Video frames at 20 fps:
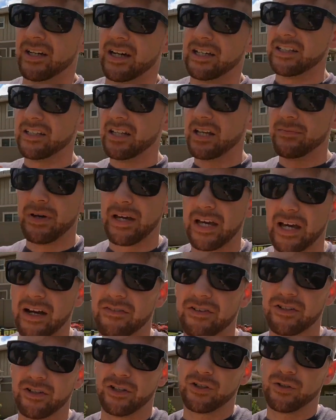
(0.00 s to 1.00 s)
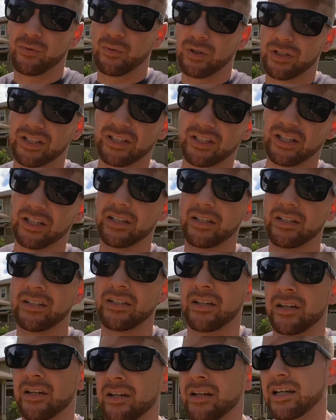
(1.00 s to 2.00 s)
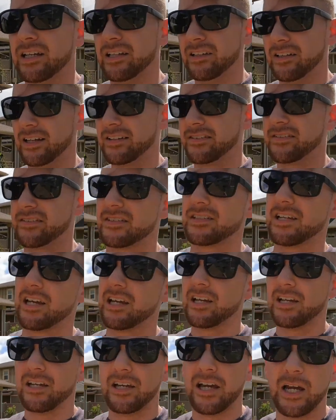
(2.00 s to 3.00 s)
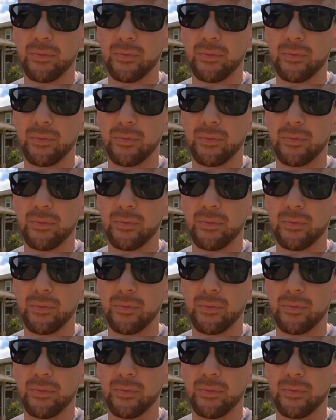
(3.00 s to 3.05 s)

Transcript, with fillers: and then they may have another one again in, let's say,